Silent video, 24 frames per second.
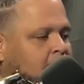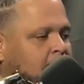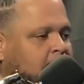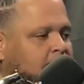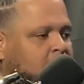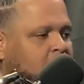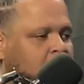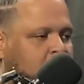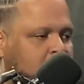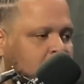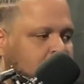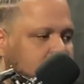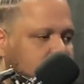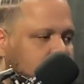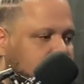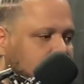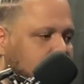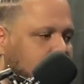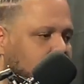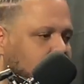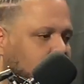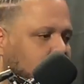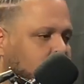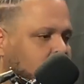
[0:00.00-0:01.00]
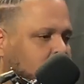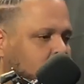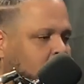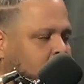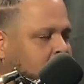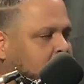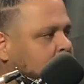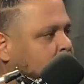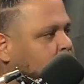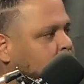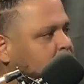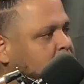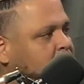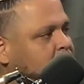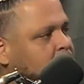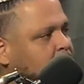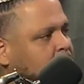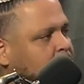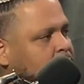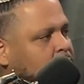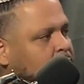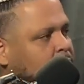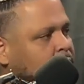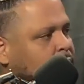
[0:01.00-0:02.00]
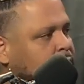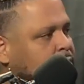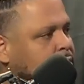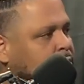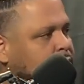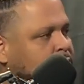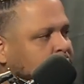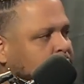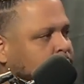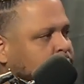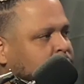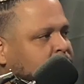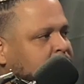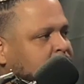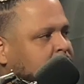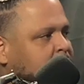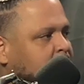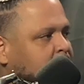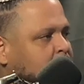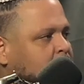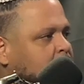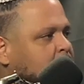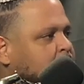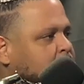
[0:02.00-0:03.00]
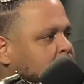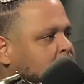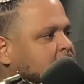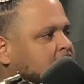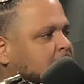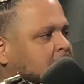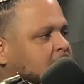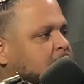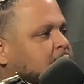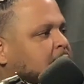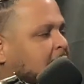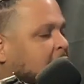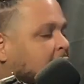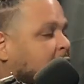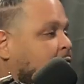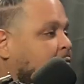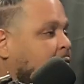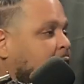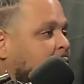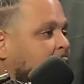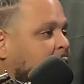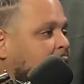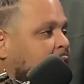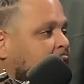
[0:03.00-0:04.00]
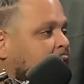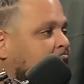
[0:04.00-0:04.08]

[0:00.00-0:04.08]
Locally in town, we got the restaurants going. So just appreciate you having me, man.